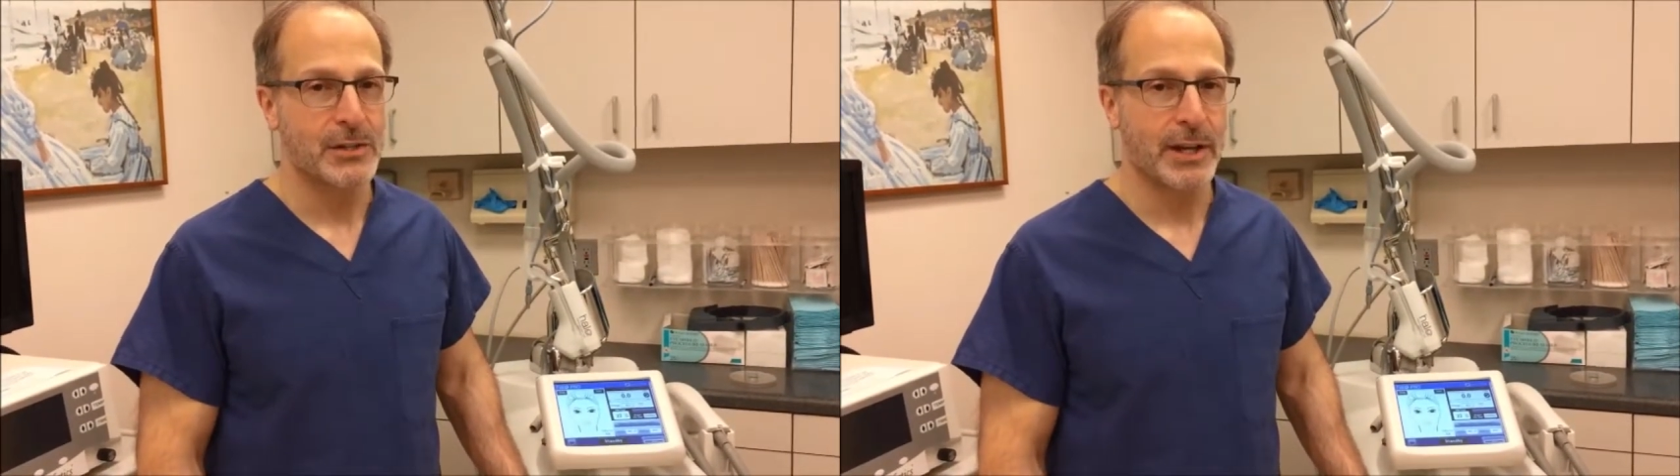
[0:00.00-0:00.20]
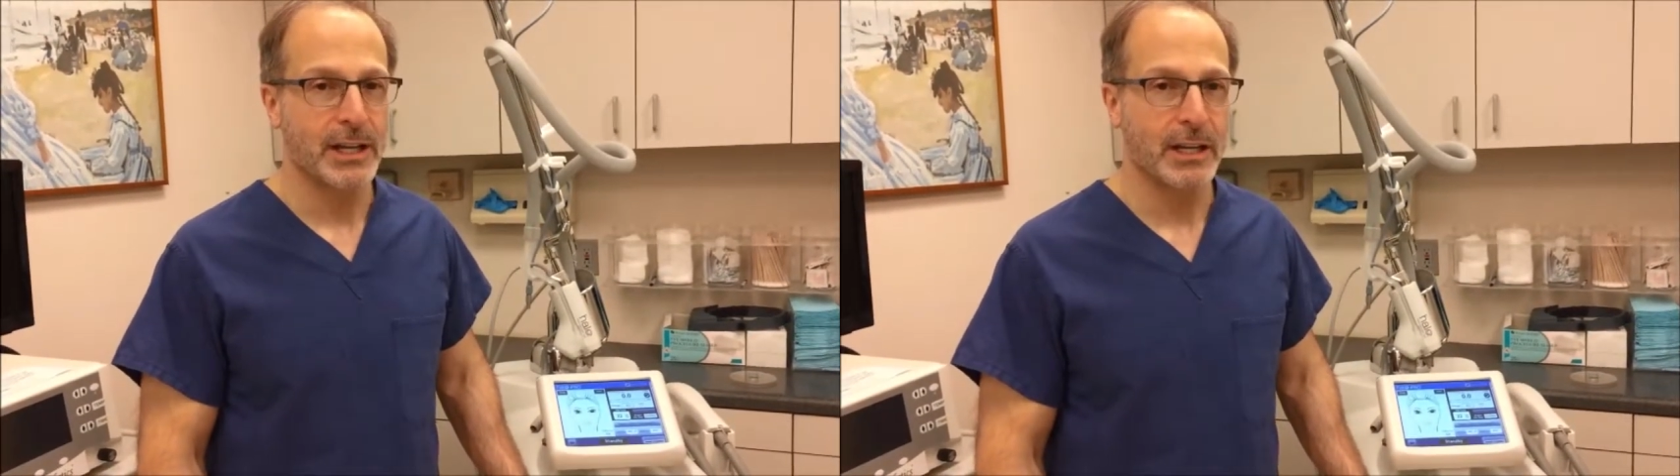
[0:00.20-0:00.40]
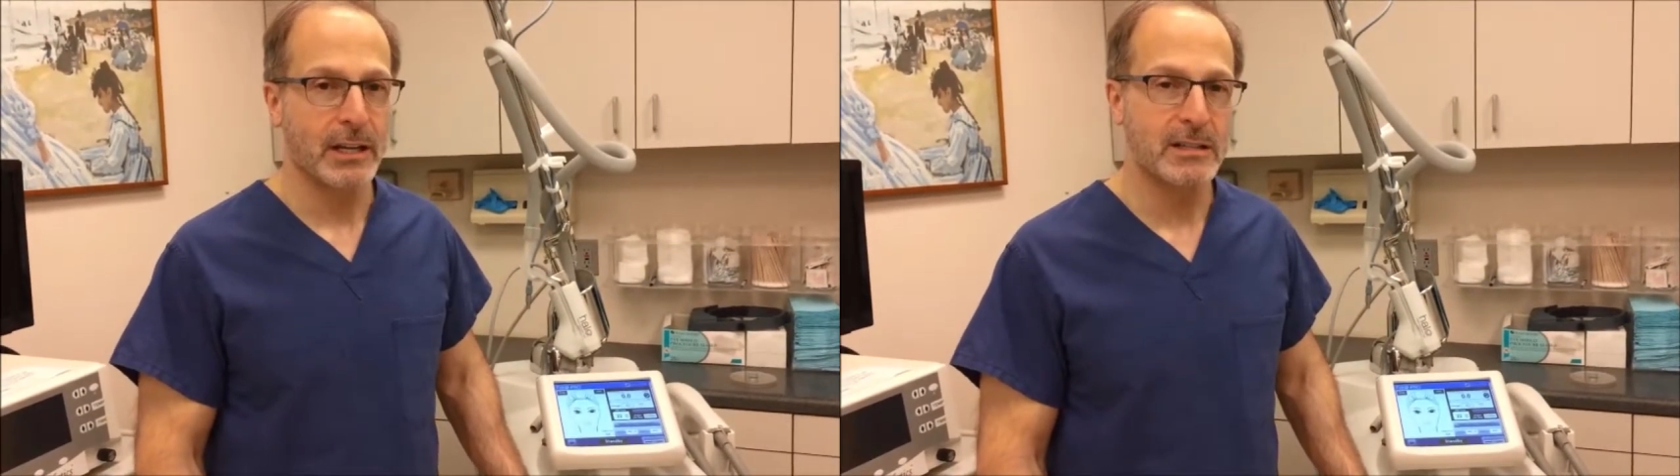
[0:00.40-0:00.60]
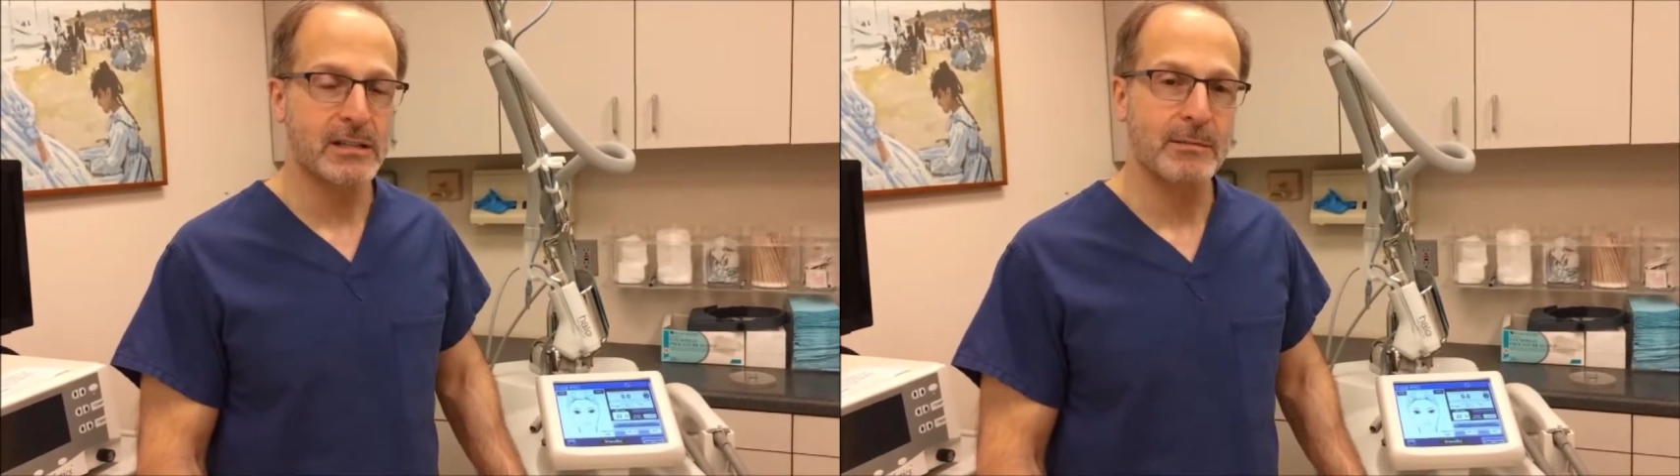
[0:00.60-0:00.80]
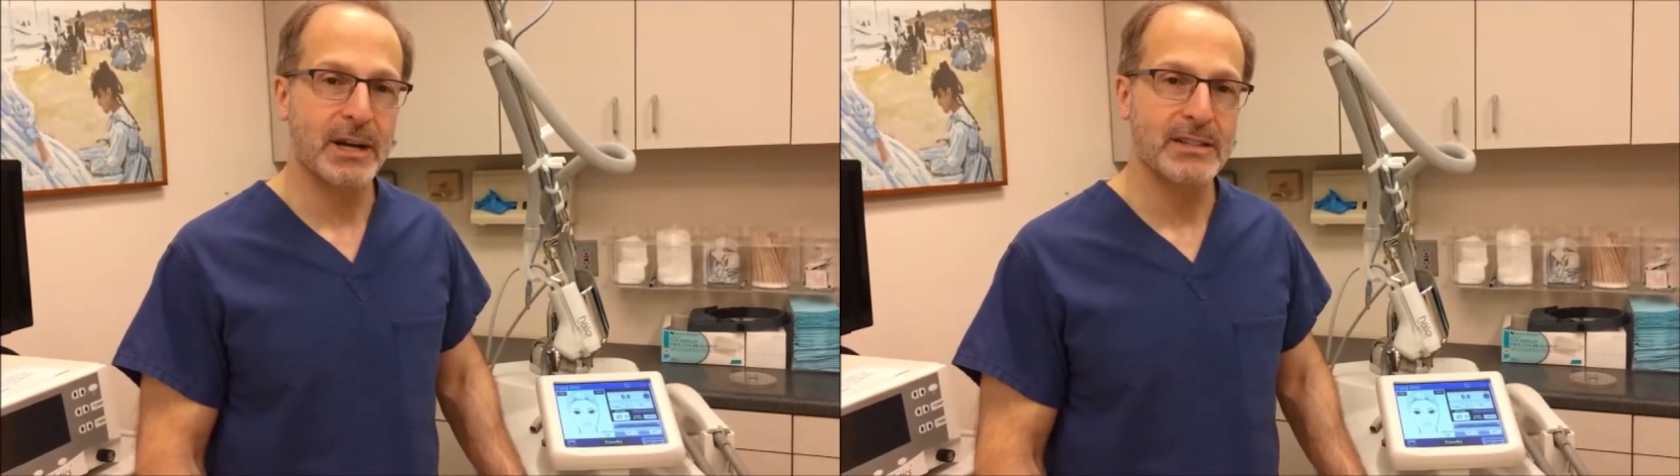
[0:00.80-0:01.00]
so I can
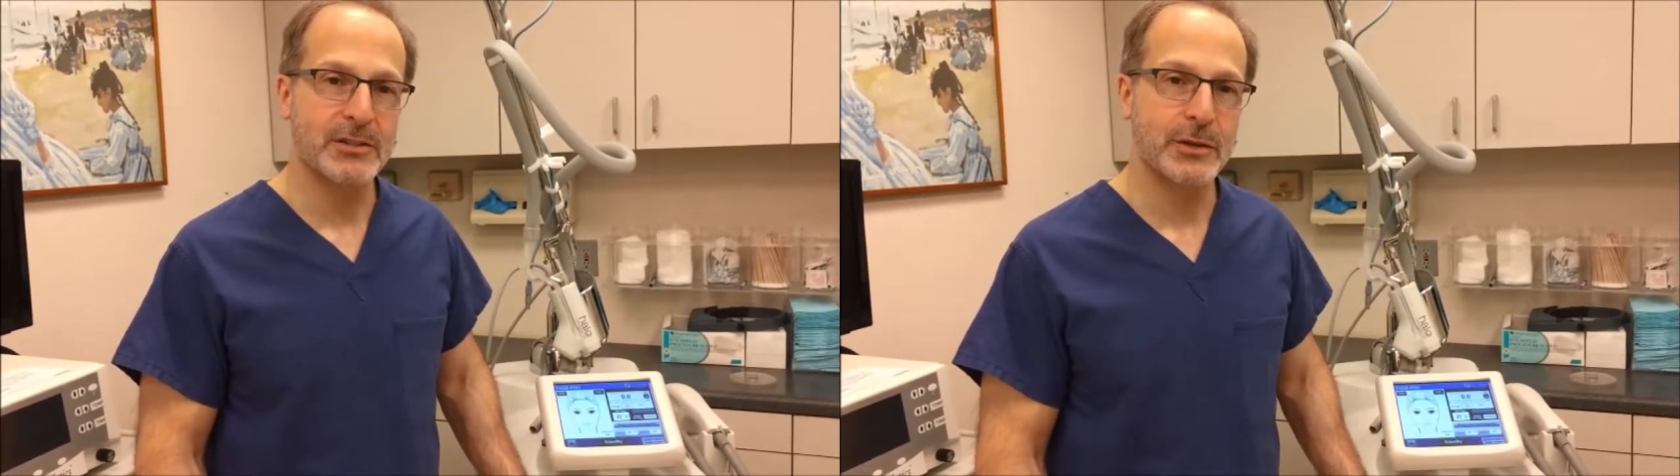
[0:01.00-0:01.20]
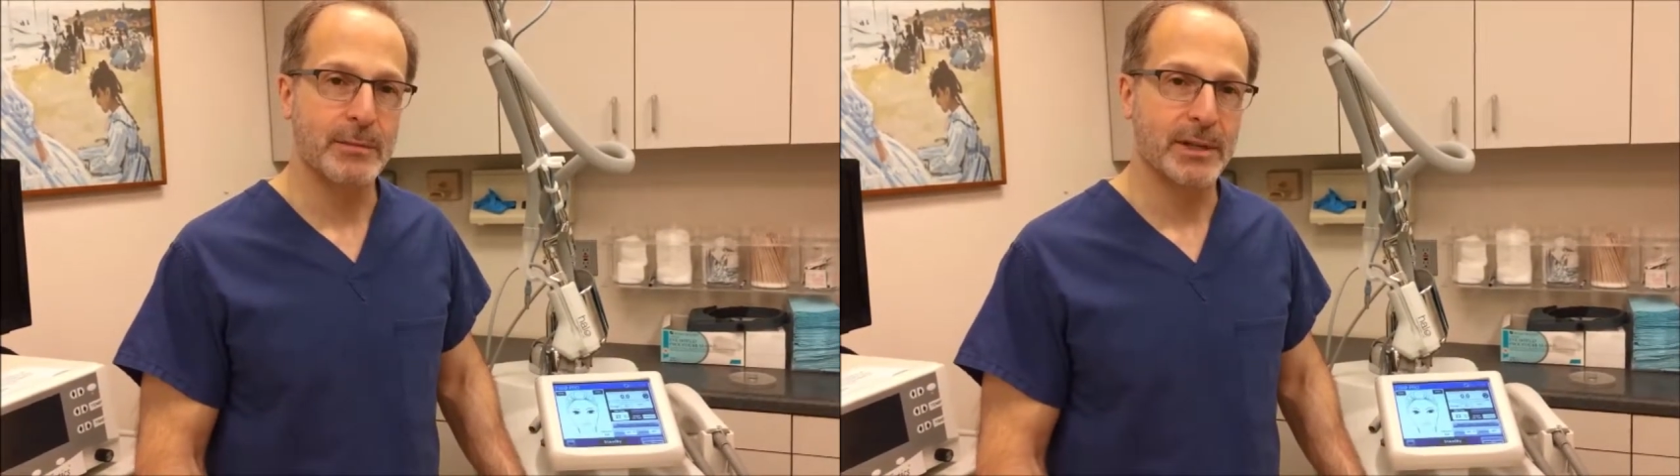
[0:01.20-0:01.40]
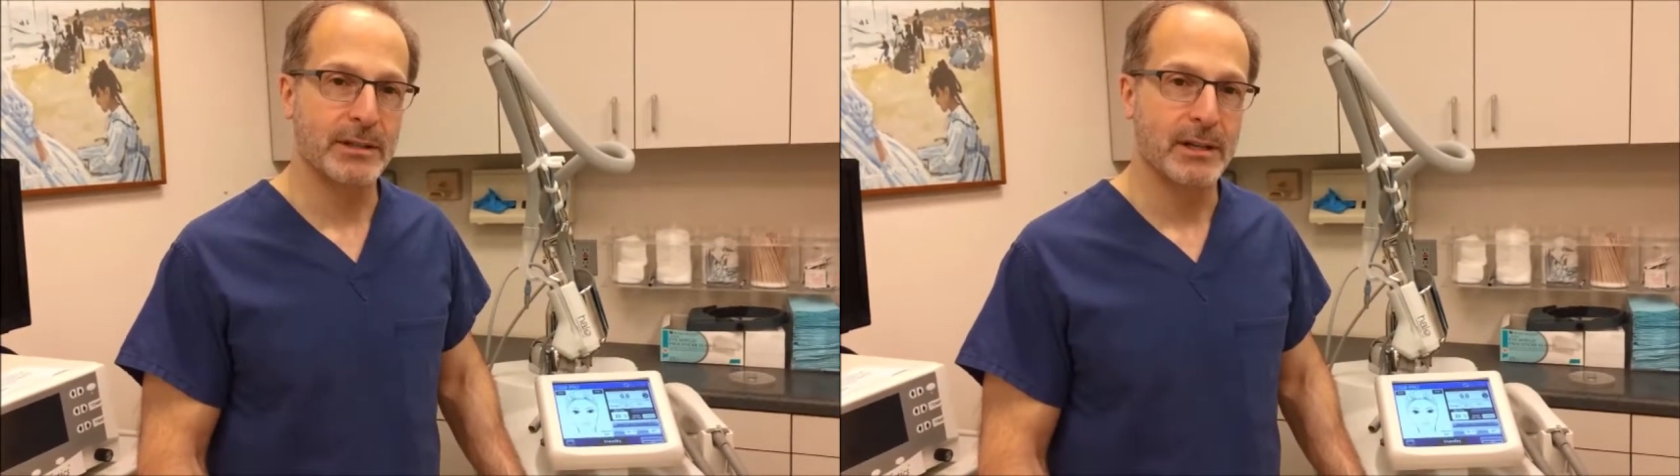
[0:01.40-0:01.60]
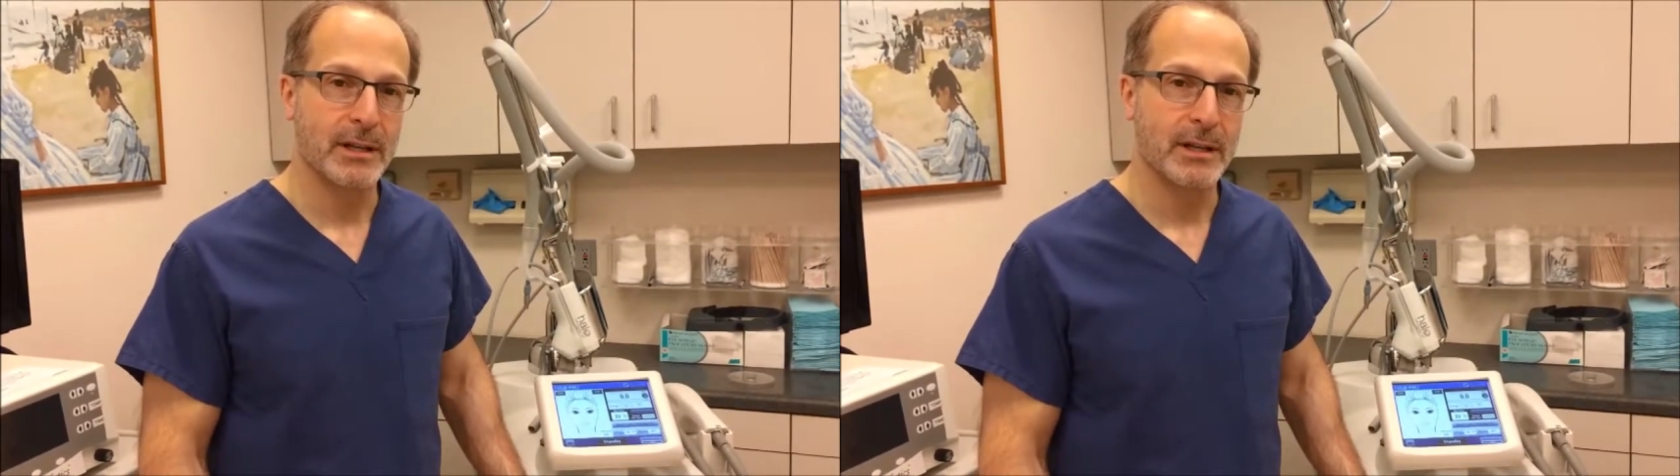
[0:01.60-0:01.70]
customize treatment